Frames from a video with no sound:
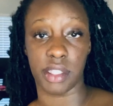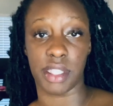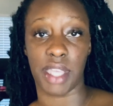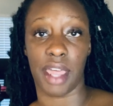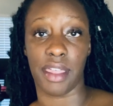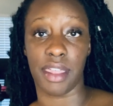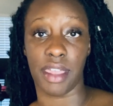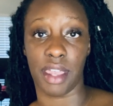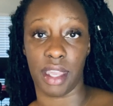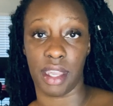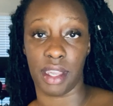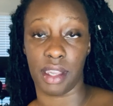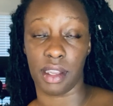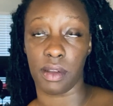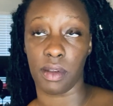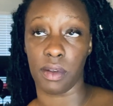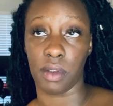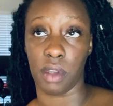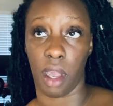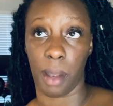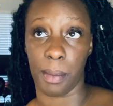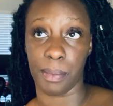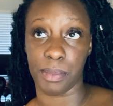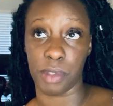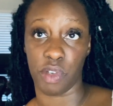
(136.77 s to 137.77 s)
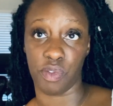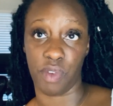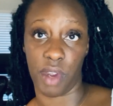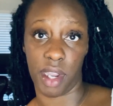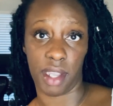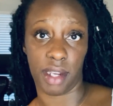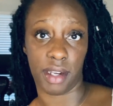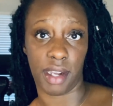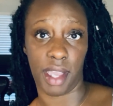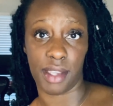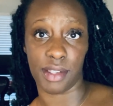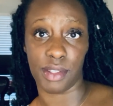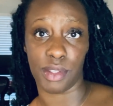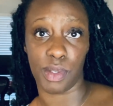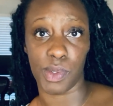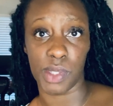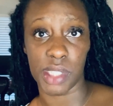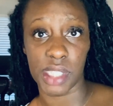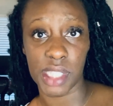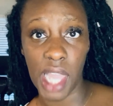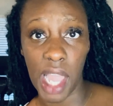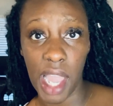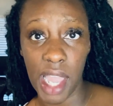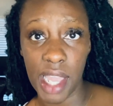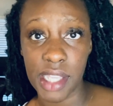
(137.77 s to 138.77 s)
I think to recognize those
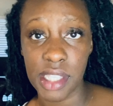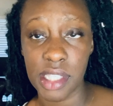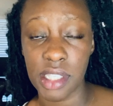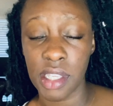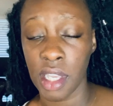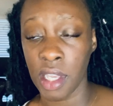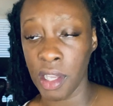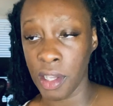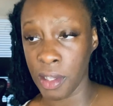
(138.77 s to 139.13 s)
signs,